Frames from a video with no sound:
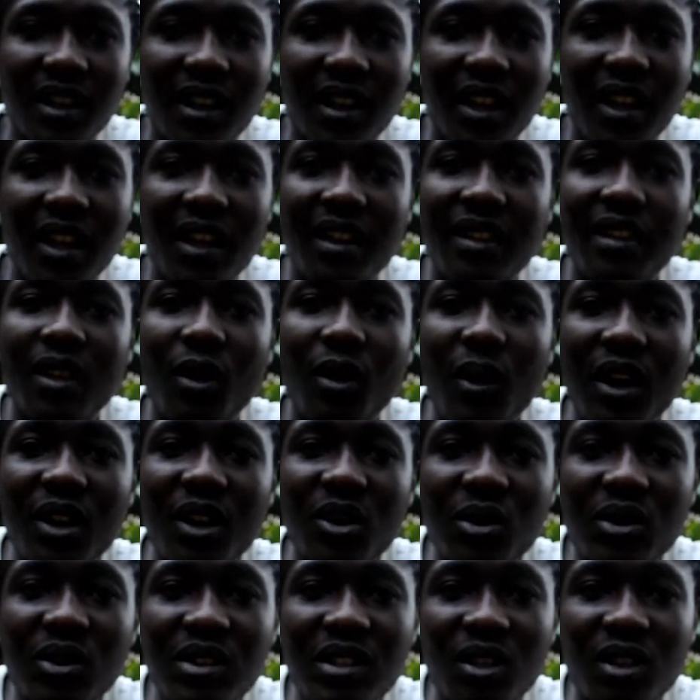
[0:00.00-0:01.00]
and they were
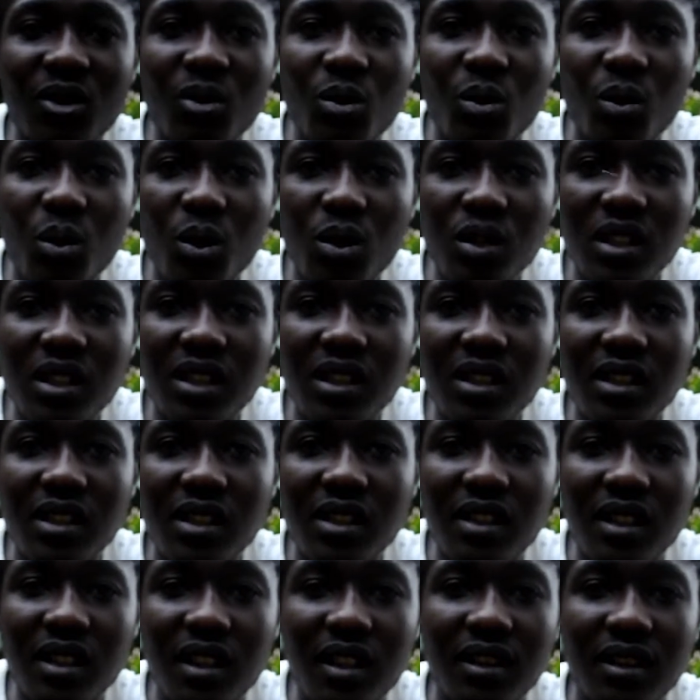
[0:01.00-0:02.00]
using roots,
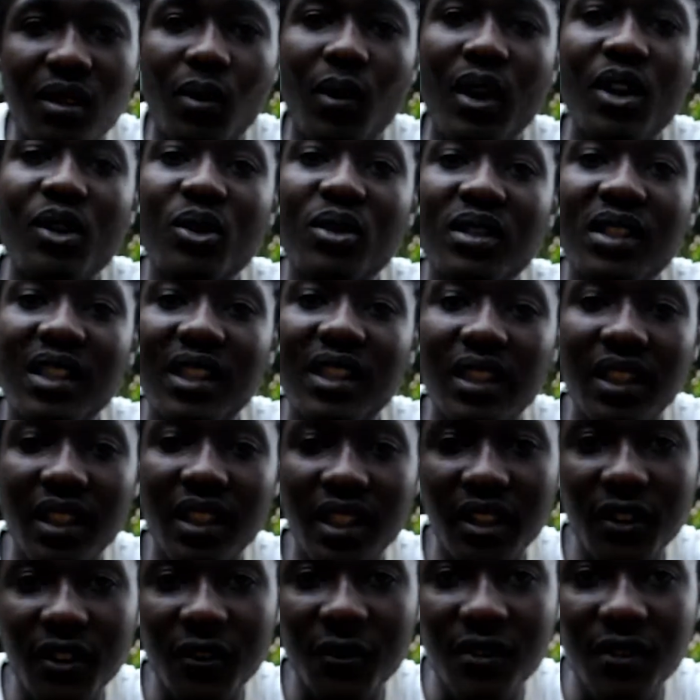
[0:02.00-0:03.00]
they were using
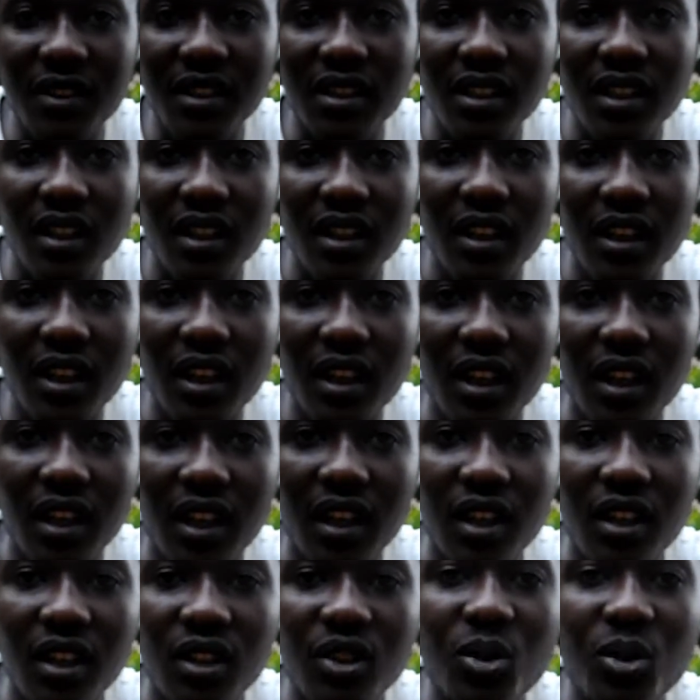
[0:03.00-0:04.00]
leaves
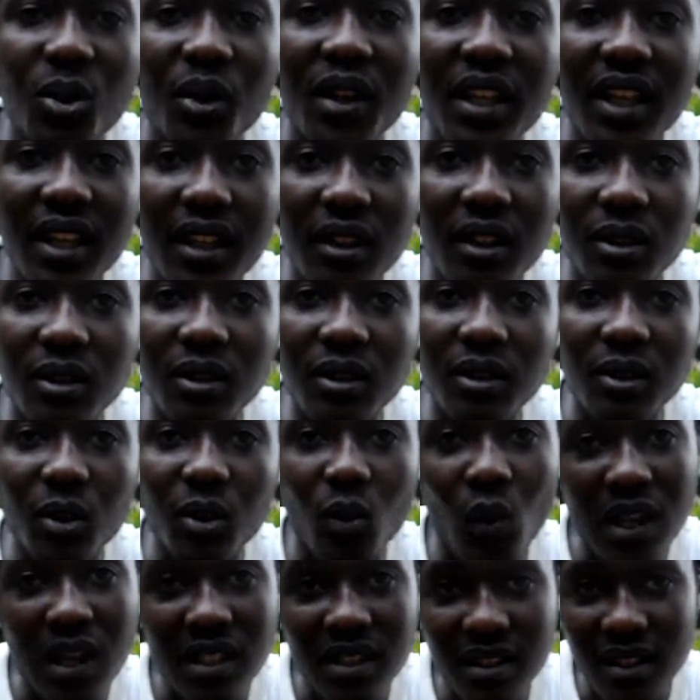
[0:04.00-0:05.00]
to heal.
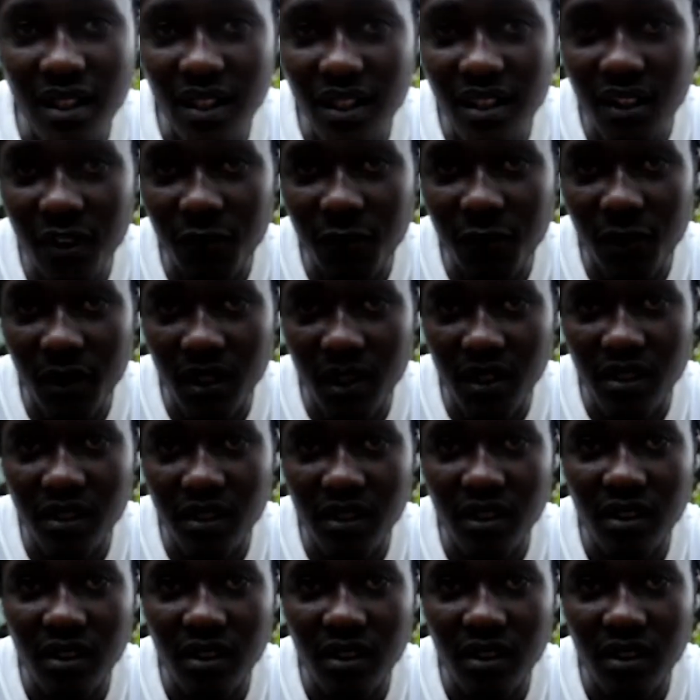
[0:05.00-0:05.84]
What's the difference?